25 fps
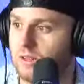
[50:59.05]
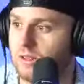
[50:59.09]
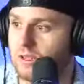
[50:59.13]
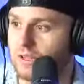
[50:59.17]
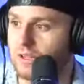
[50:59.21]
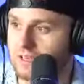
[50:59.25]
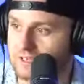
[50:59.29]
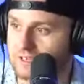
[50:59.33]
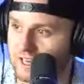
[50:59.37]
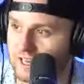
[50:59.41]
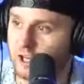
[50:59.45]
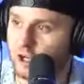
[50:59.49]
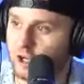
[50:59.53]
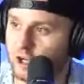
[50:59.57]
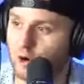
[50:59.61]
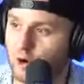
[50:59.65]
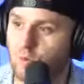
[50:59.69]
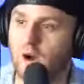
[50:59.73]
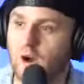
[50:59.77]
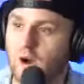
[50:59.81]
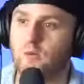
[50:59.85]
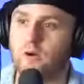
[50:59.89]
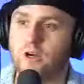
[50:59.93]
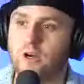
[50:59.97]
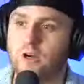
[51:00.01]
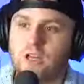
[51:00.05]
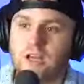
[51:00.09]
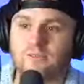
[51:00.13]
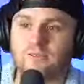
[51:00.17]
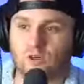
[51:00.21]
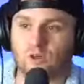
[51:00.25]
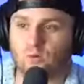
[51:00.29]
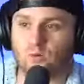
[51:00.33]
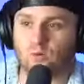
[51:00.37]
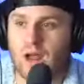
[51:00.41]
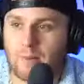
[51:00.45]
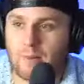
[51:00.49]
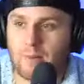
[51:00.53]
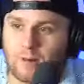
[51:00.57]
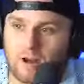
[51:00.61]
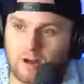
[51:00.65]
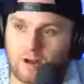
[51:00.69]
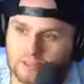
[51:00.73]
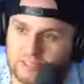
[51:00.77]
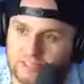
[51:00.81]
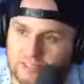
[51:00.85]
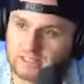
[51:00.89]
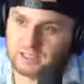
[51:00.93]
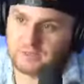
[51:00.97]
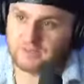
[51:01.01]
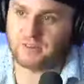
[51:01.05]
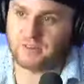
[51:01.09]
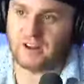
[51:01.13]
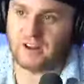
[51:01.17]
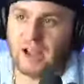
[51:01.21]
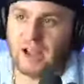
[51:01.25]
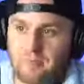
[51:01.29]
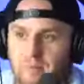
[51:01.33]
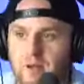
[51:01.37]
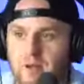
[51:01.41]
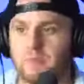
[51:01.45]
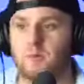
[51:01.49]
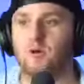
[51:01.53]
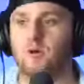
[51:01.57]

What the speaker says: Sekou, what do you have to wrap up to these fine people who